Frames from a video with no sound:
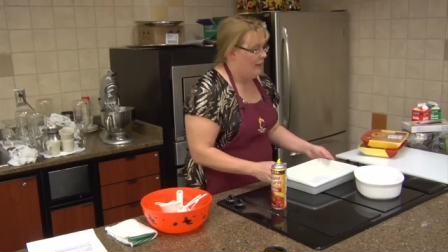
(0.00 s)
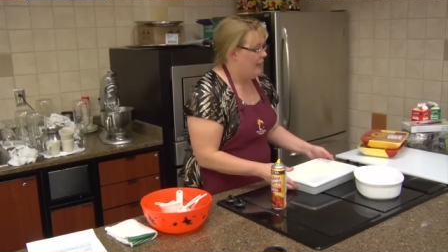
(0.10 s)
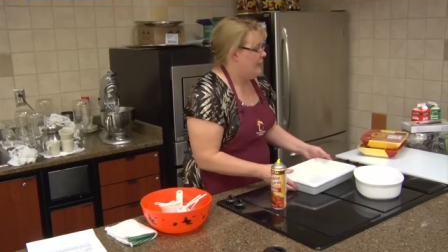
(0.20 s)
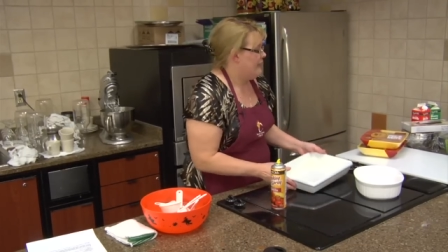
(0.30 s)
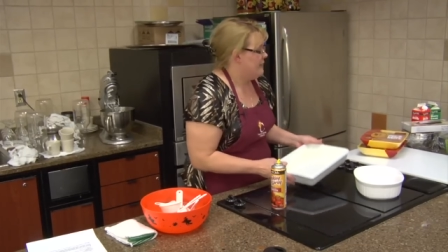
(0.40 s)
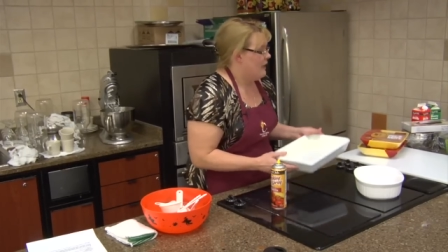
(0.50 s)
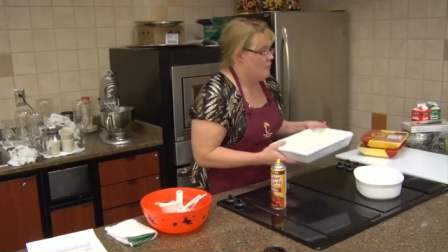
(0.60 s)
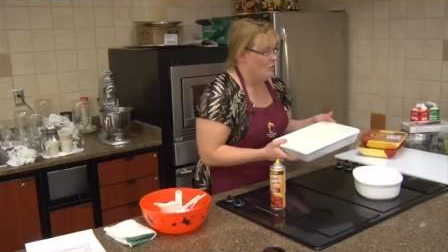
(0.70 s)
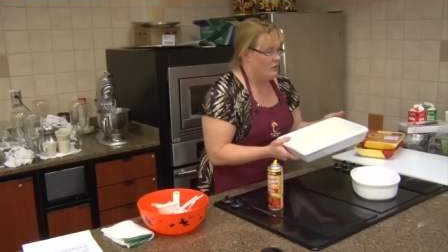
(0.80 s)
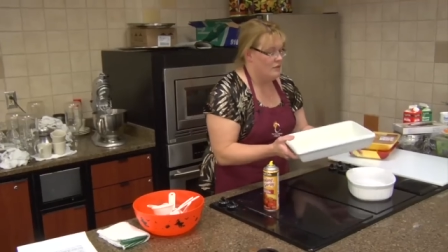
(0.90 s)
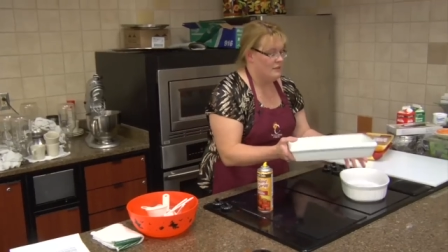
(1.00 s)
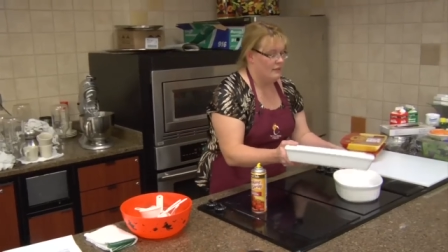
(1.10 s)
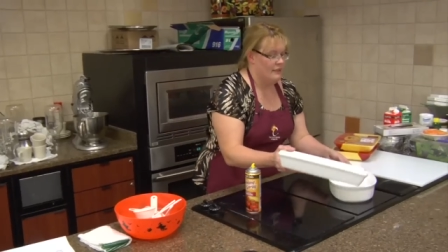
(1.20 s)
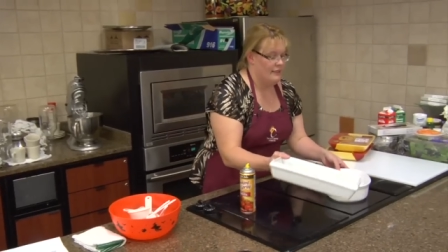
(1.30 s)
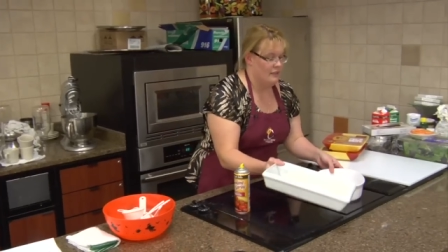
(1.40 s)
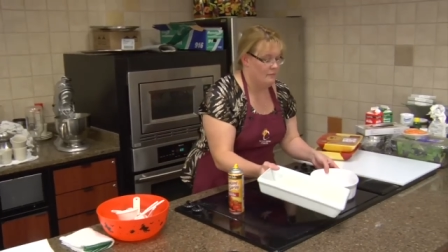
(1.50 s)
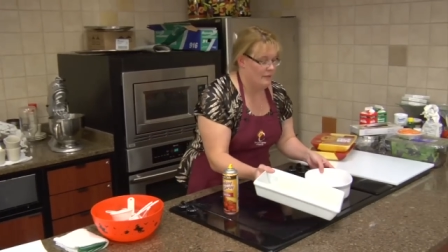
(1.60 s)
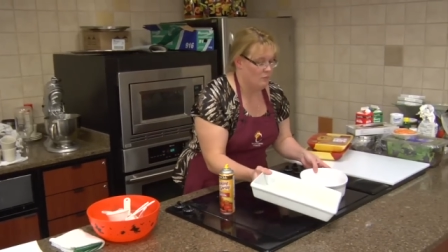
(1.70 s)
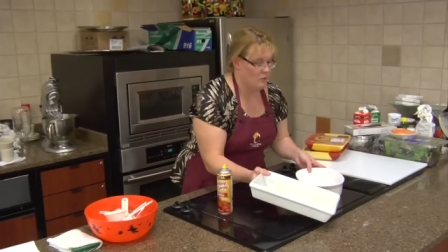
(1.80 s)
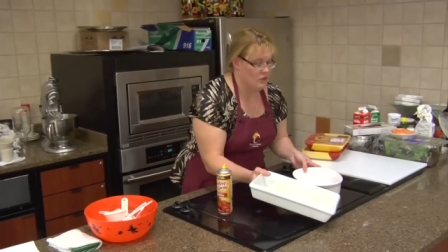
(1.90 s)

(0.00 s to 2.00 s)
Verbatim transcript: And I'm going to use a little bit more